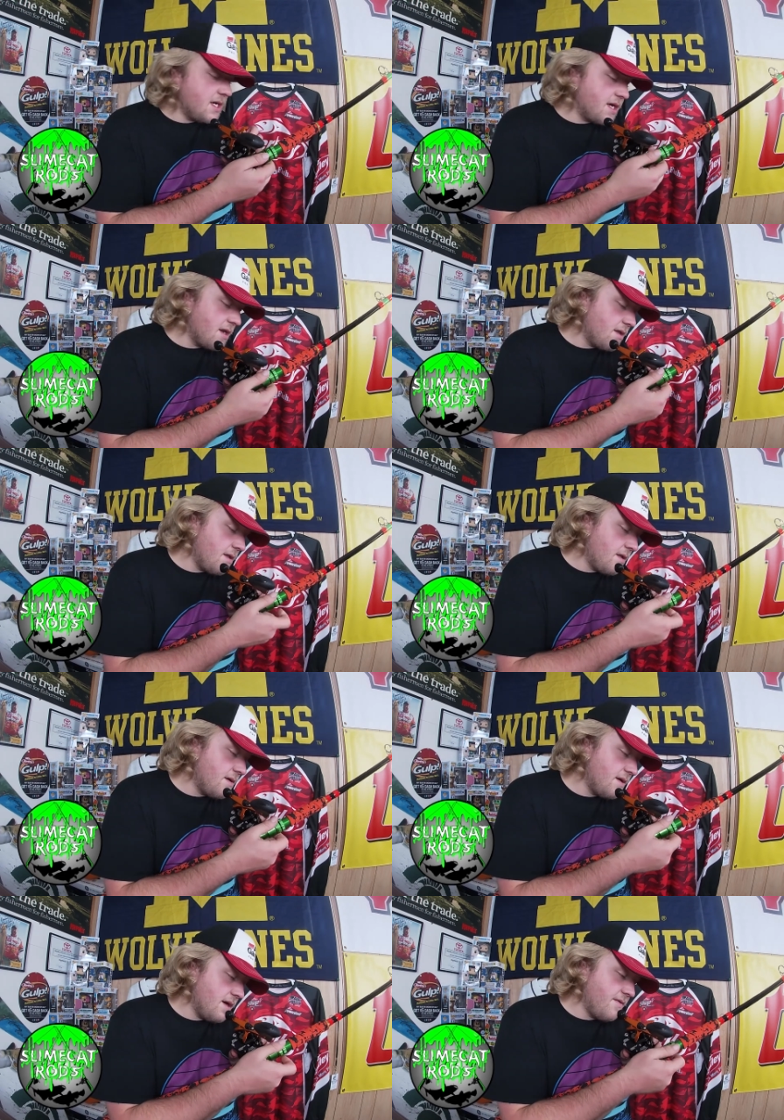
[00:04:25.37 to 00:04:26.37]
like it
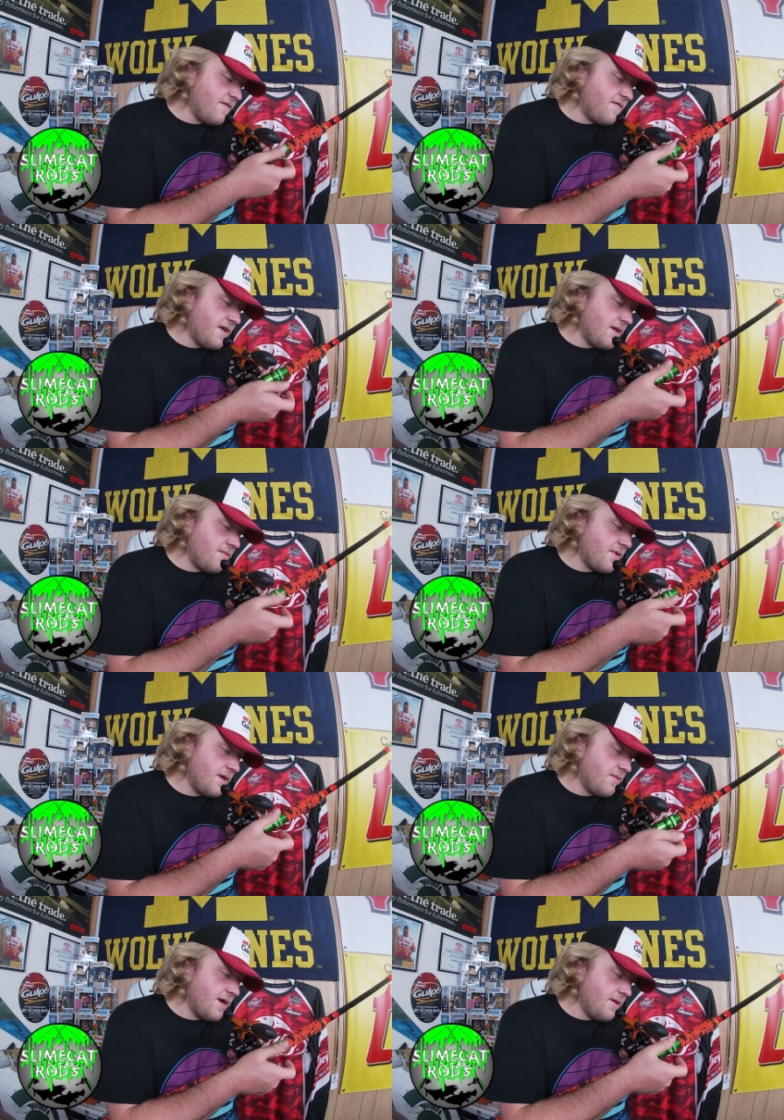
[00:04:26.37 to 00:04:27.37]
would fit it
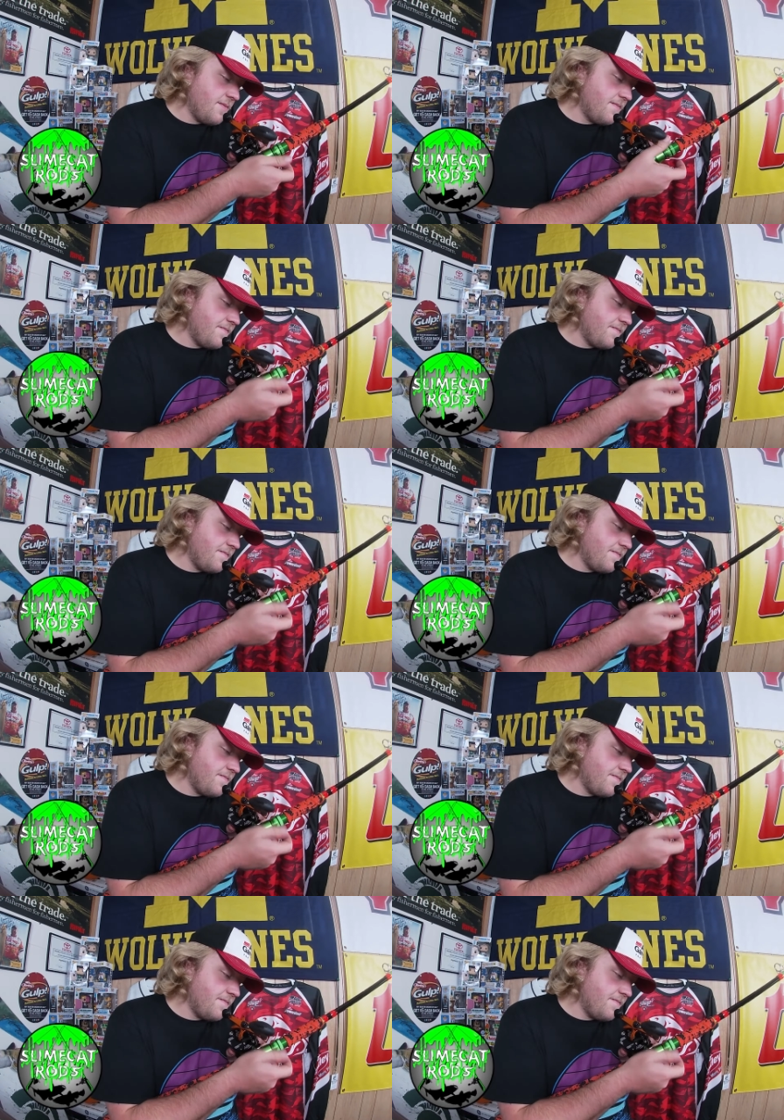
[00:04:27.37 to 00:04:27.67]
pretty well.